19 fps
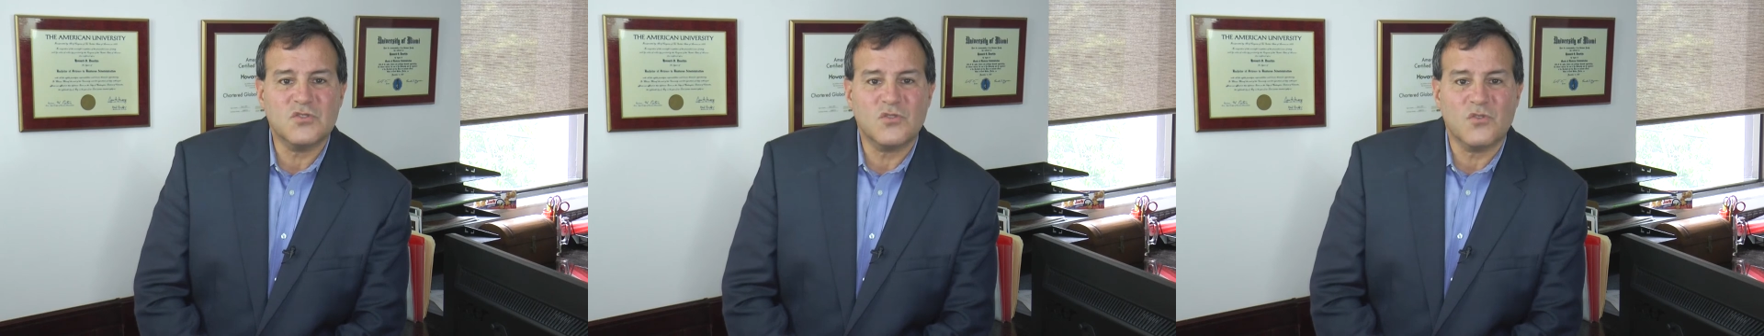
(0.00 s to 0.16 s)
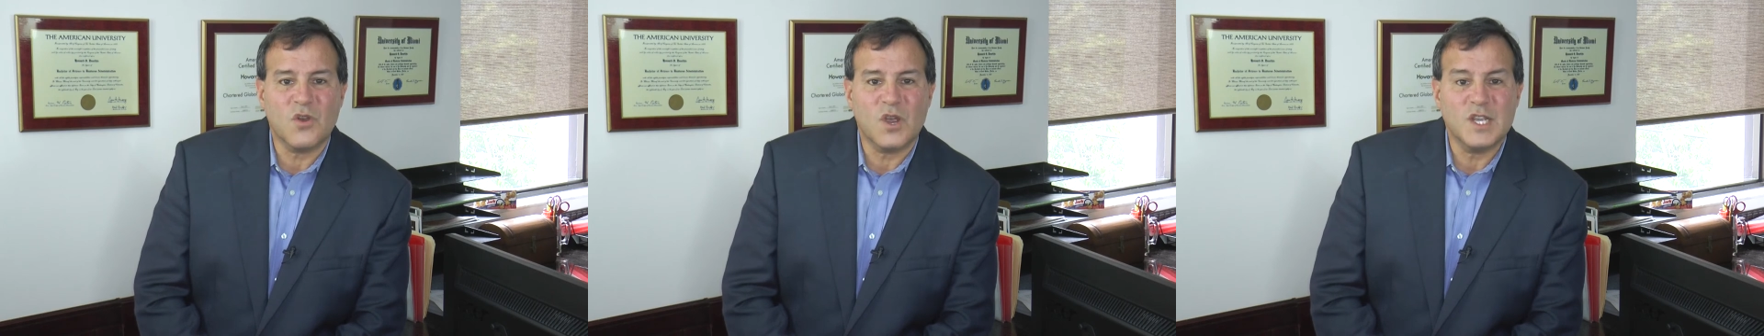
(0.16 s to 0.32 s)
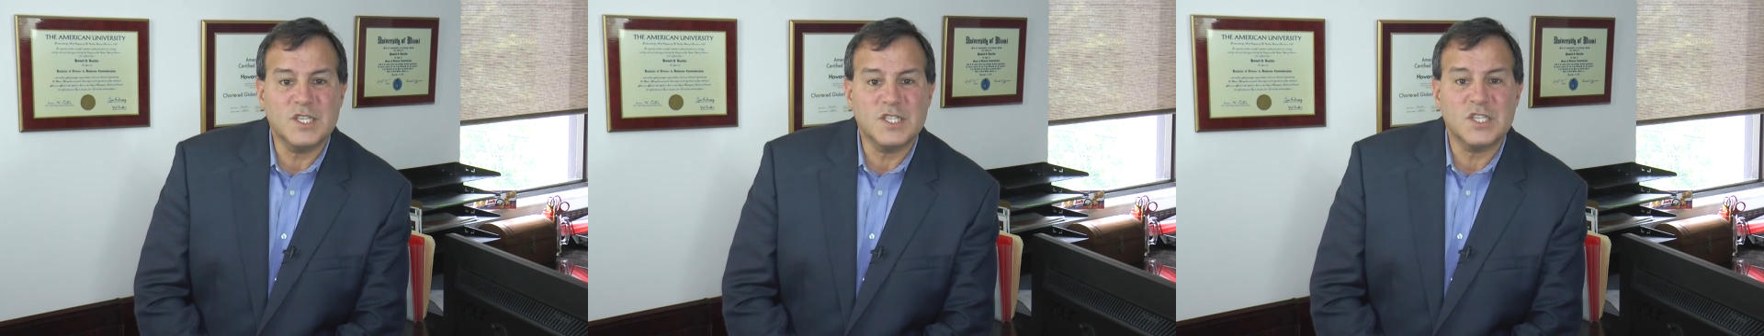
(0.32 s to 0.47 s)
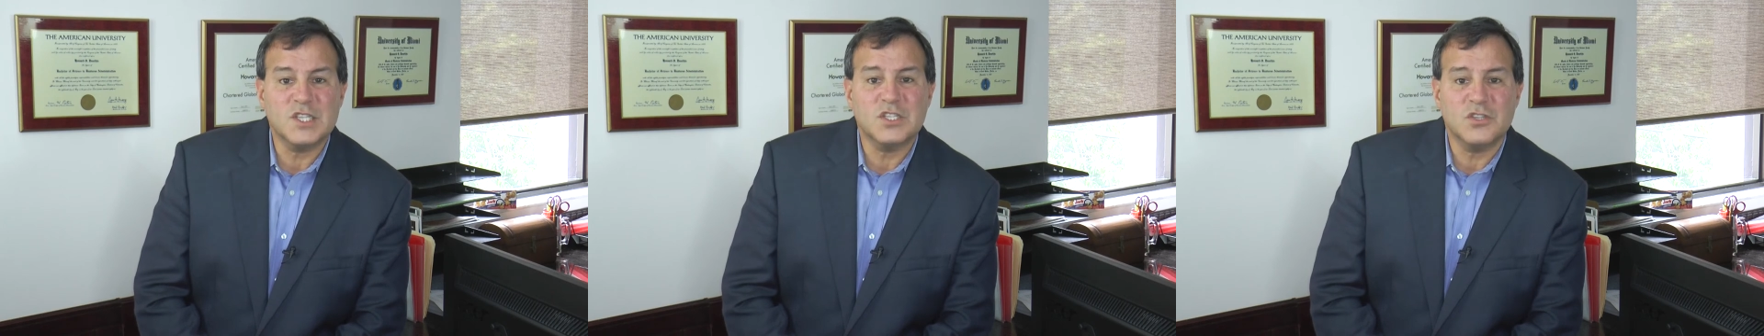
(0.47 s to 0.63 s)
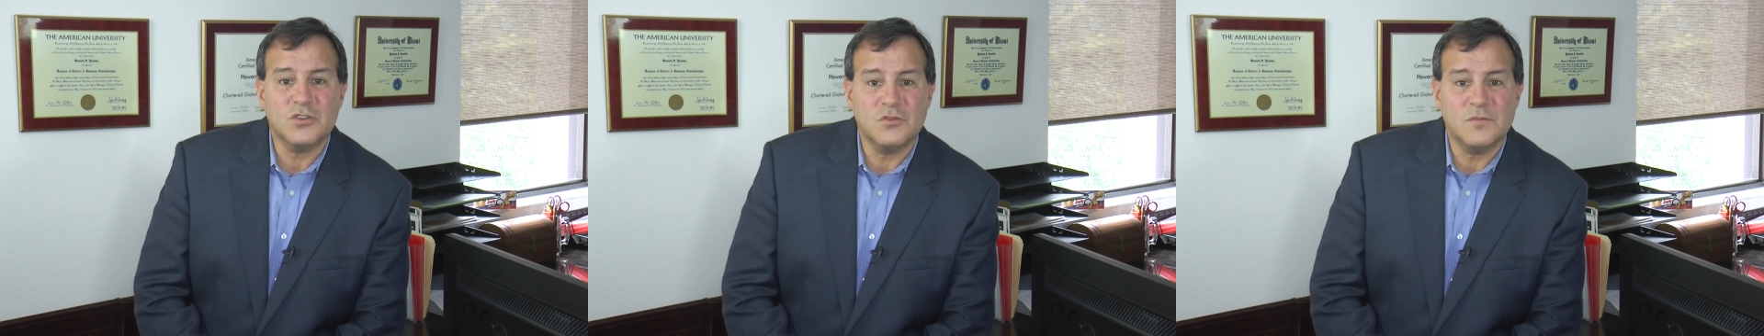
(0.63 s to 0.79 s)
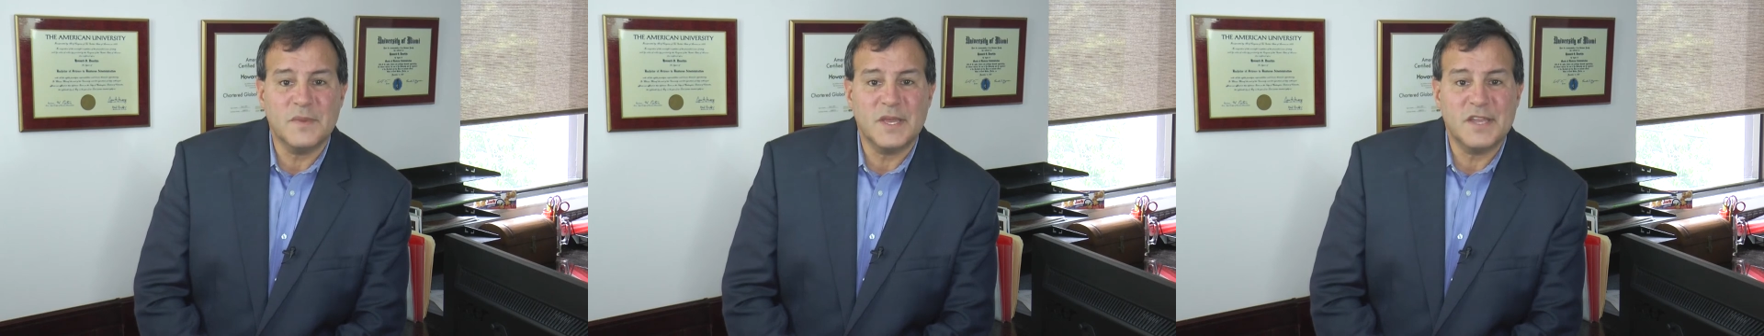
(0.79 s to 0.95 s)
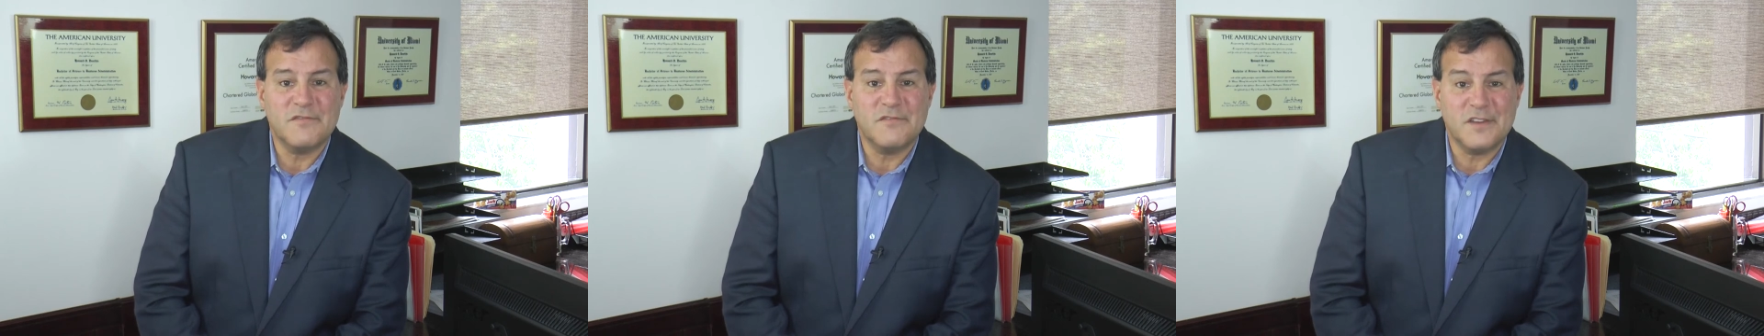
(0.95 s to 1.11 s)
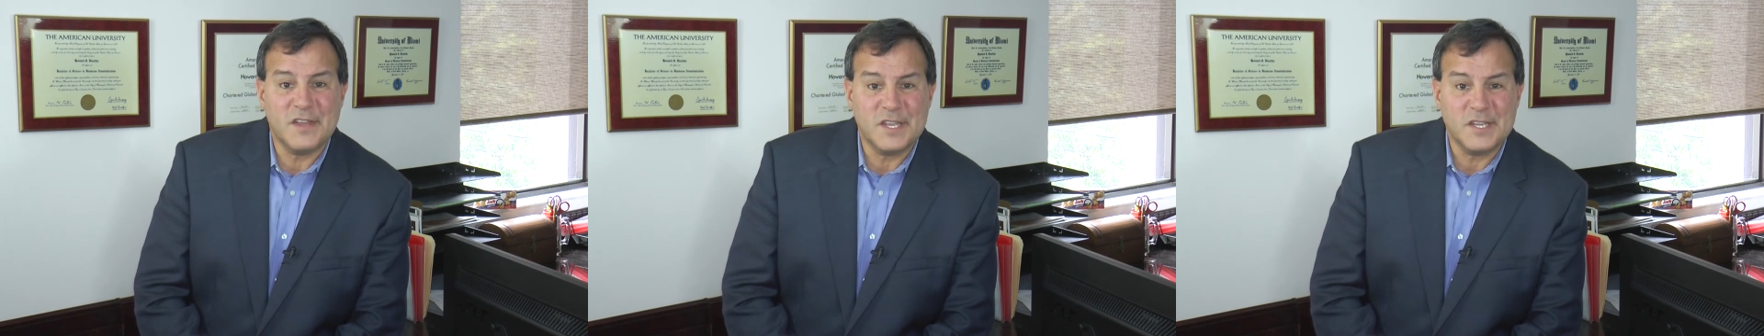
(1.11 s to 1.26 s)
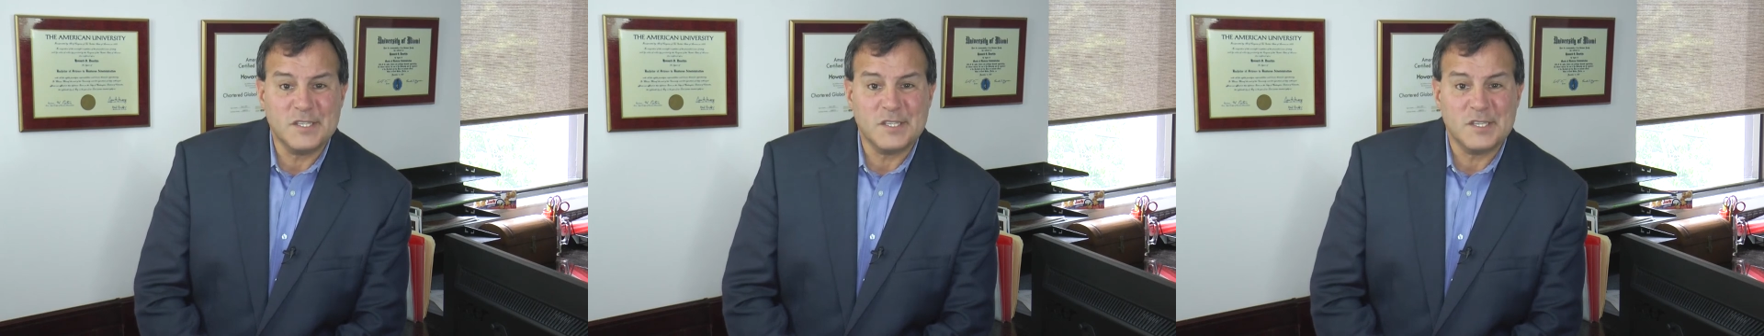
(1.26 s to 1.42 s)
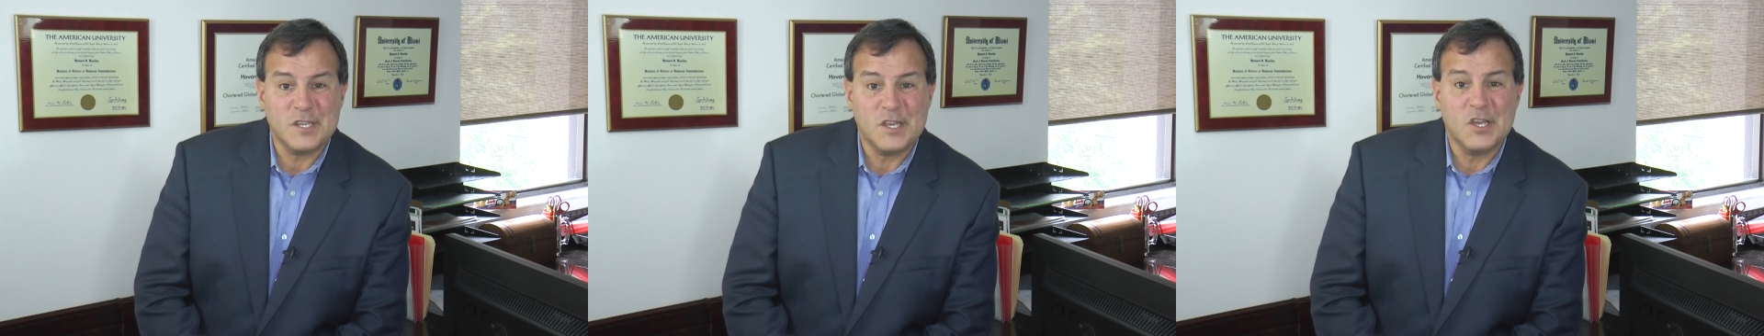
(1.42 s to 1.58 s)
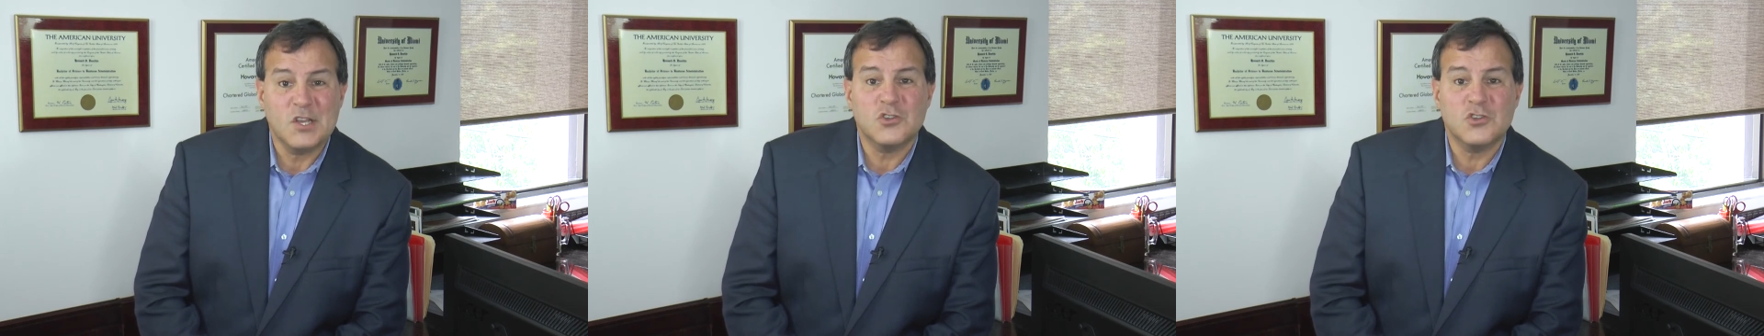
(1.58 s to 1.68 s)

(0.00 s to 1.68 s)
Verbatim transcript: crisis you may face,